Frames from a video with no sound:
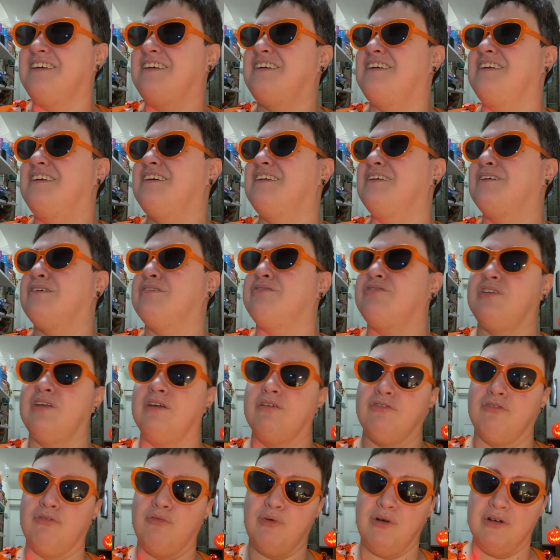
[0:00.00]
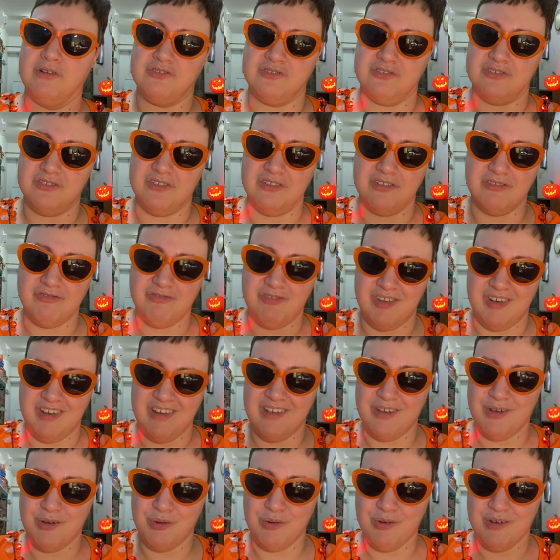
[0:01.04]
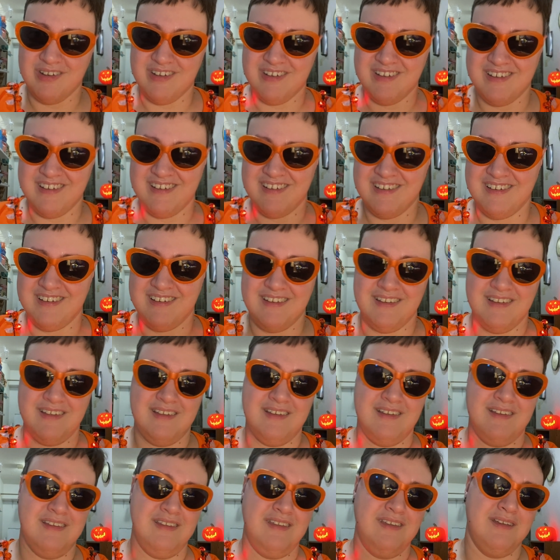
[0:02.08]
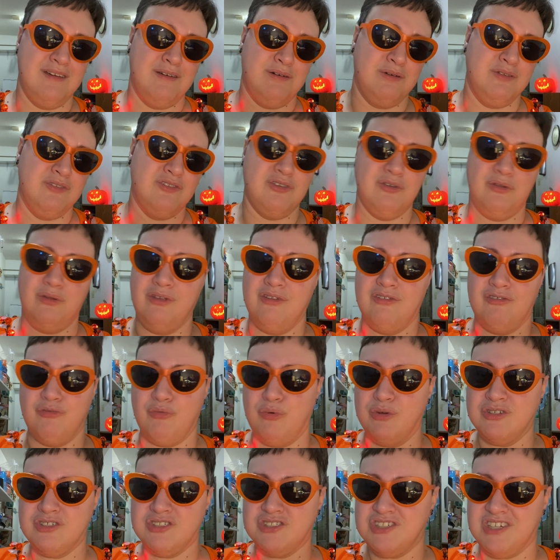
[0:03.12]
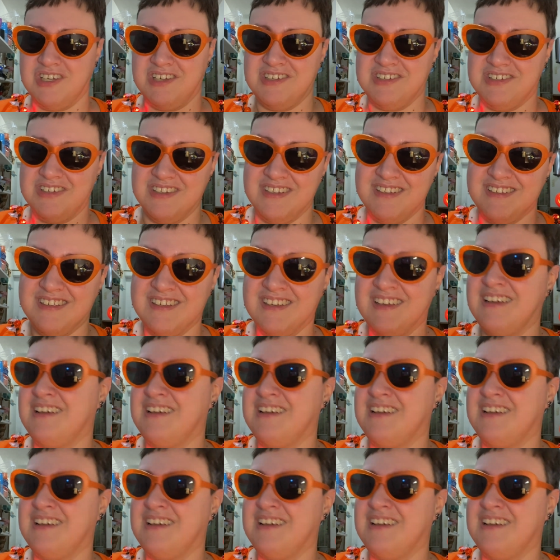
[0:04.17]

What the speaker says: you know, if he ever watches this video, you know, until his voice changes.